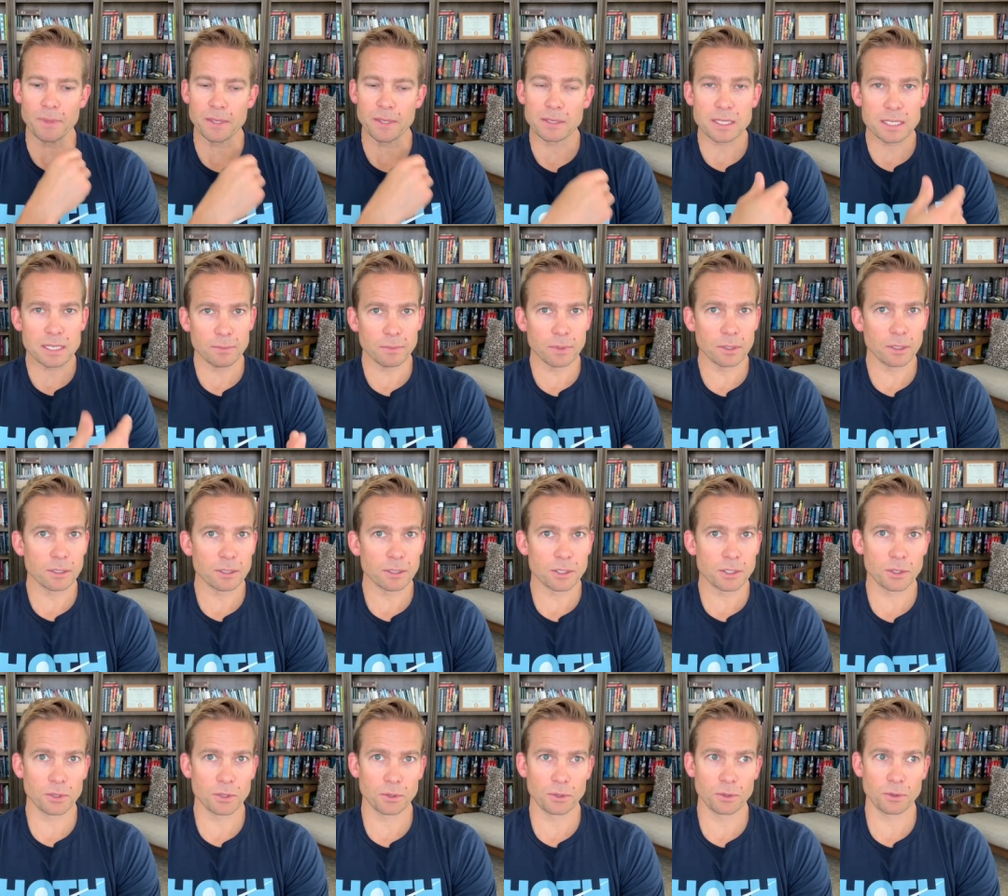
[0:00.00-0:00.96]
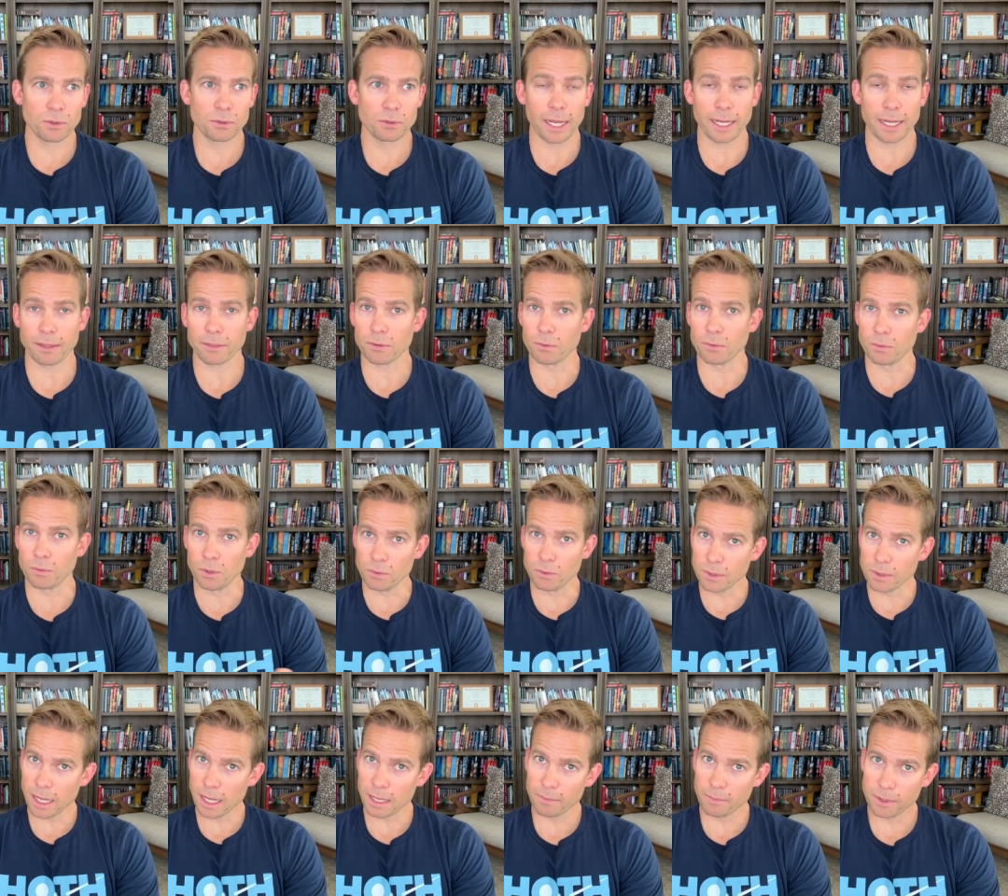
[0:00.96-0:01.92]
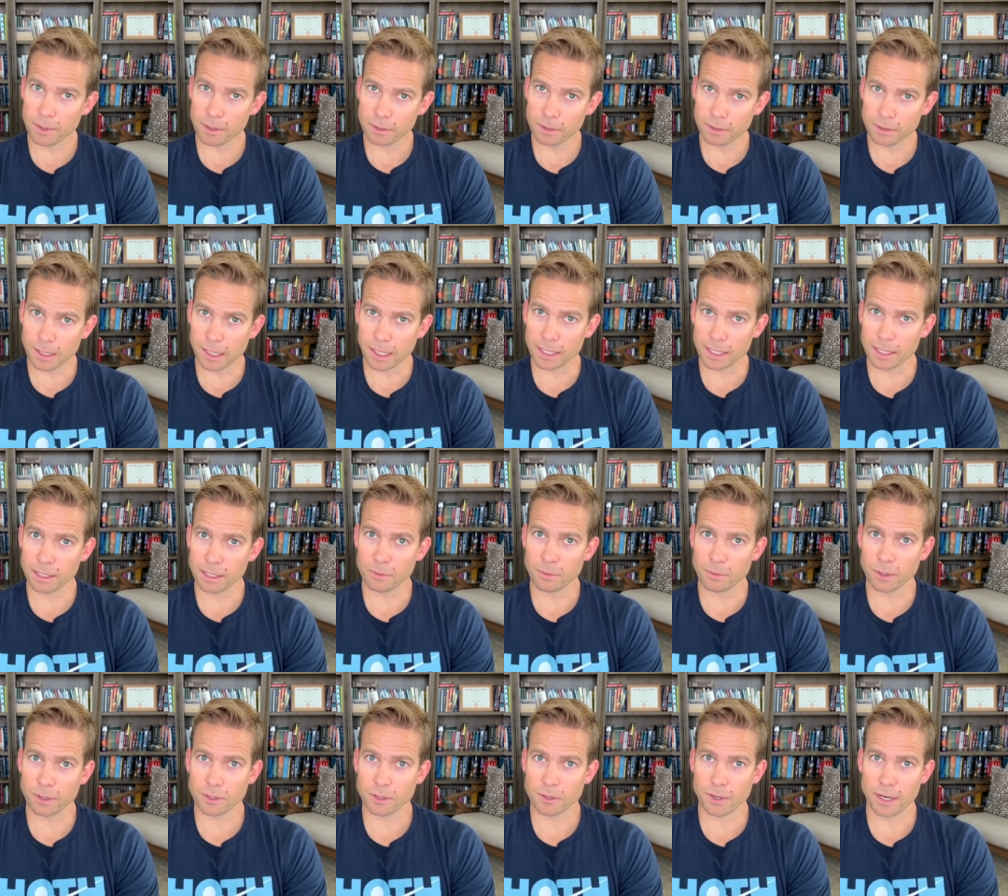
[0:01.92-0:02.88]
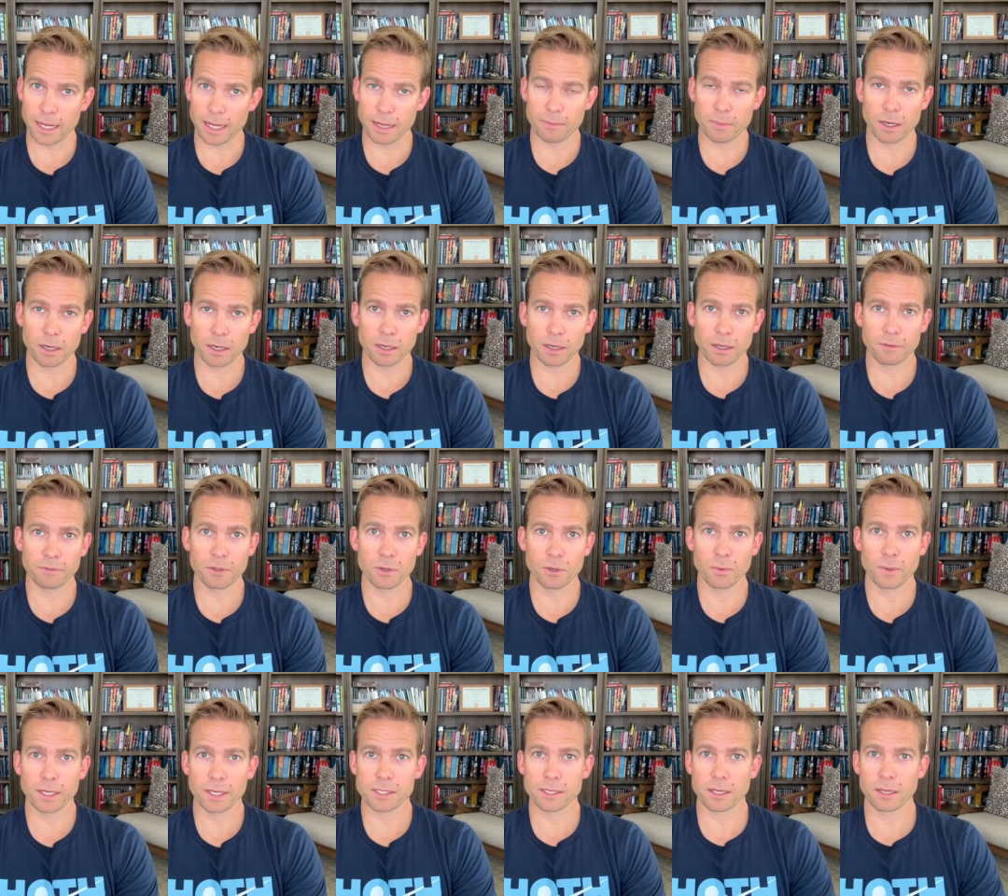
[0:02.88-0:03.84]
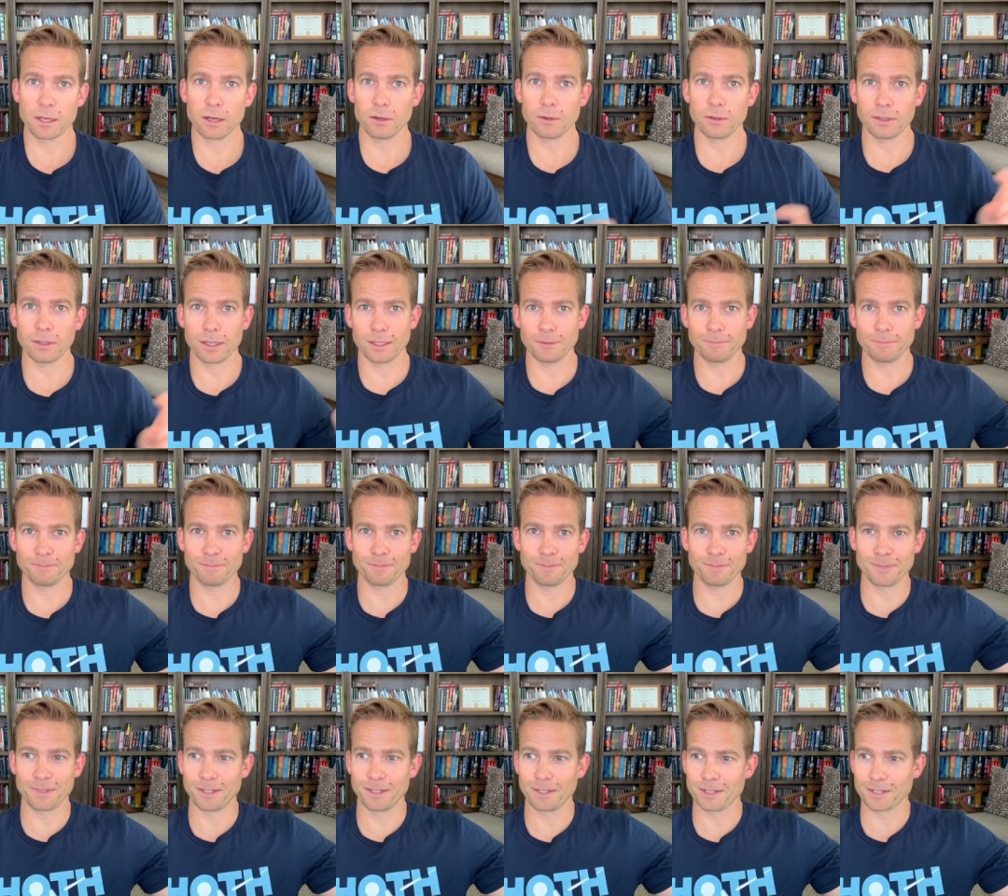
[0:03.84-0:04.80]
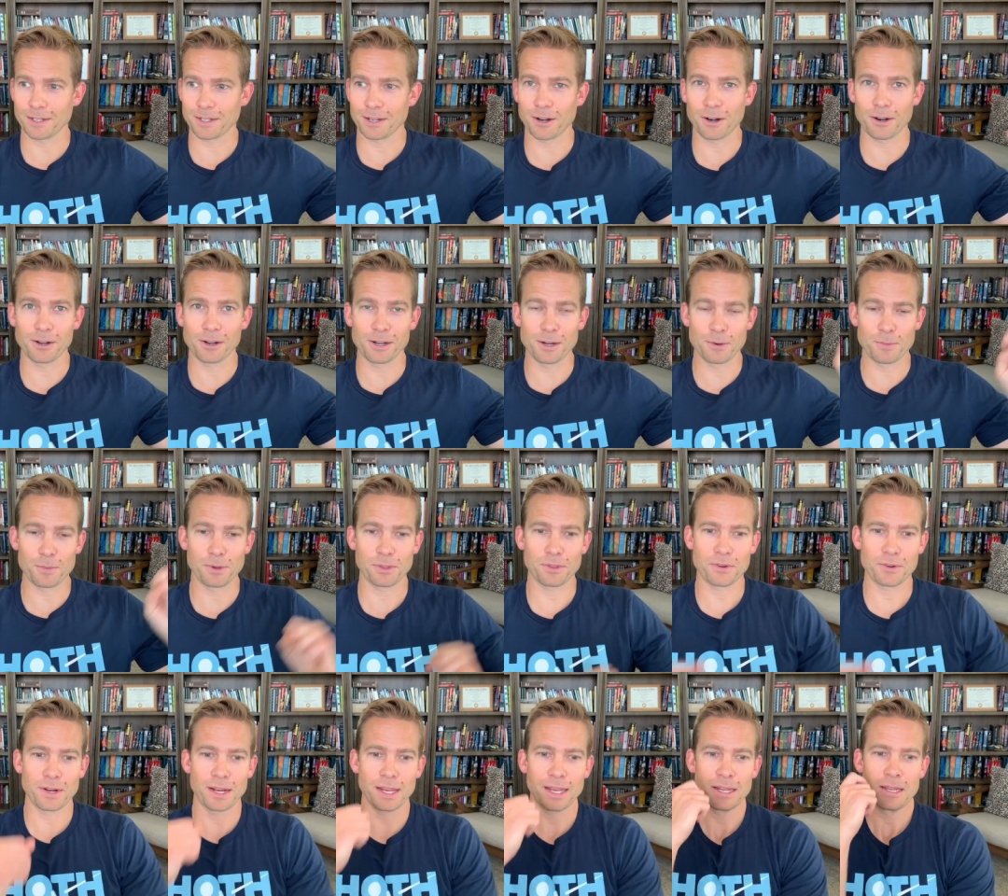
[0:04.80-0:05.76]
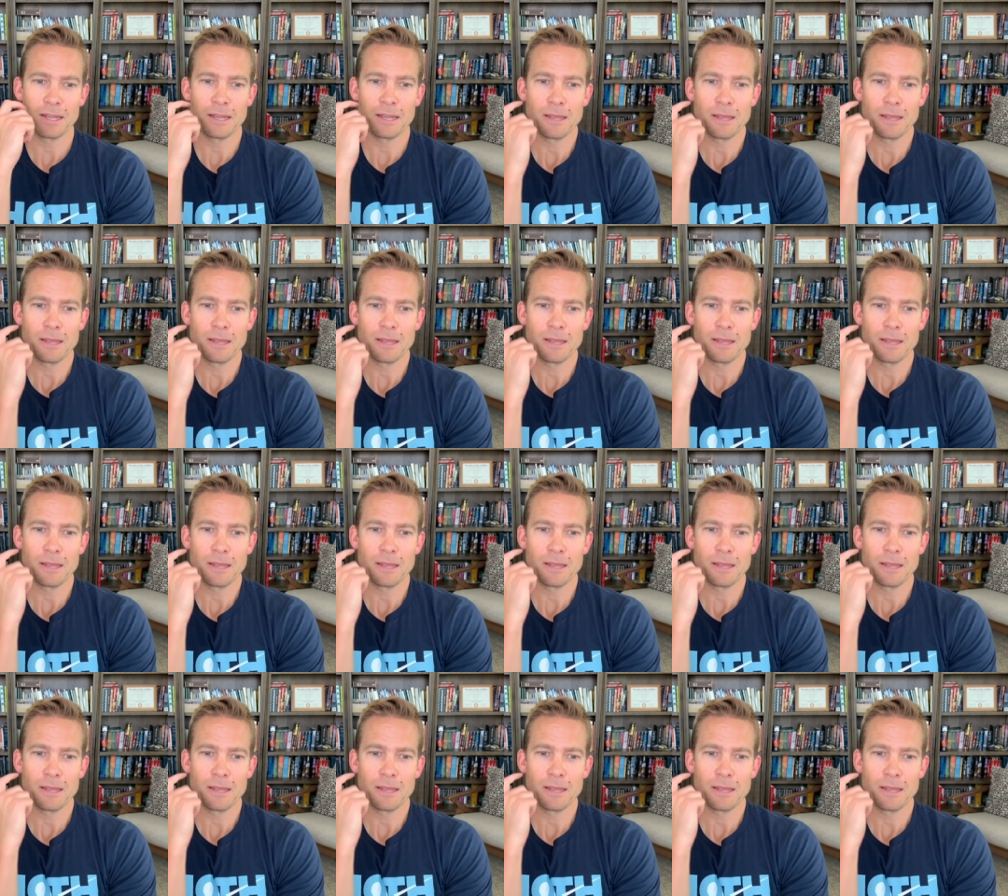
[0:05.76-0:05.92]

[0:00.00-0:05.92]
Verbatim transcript: Similar to like the Rune Knight build that I did with Treant Monk a few weeks ago. There's card number 3.